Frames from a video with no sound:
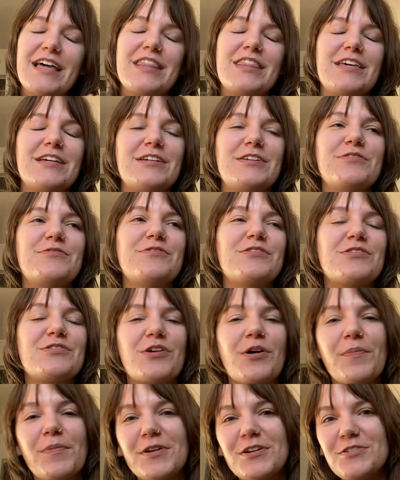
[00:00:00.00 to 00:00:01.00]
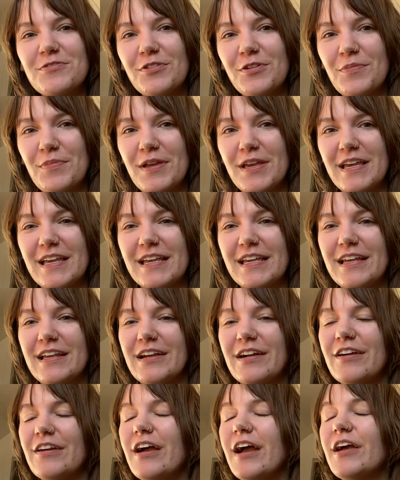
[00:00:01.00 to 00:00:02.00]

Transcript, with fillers: Thank you so much for being here.